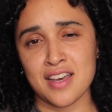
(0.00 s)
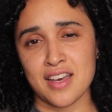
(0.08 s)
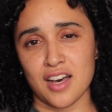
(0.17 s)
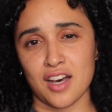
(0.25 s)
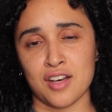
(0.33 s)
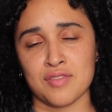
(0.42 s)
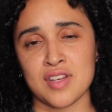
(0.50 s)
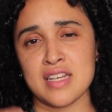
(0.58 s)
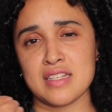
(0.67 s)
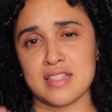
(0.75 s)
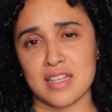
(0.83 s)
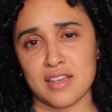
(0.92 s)
of
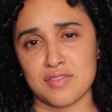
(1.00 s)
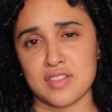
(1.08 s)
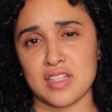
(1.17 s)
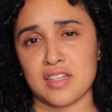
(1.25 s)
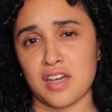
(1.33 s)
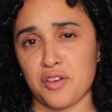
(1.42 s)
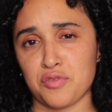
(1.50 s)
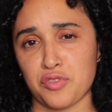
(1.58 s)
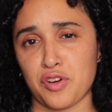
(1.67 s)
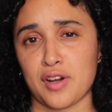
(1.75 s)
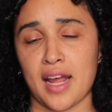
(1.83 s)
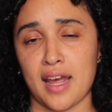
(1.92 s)
safety,
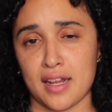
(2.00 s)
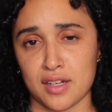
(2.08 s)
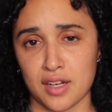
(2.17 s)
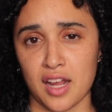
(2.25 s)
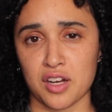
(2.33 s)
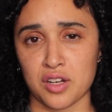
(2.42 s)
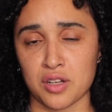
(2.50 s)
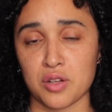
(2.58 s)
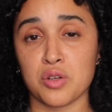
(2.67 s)
comfort, and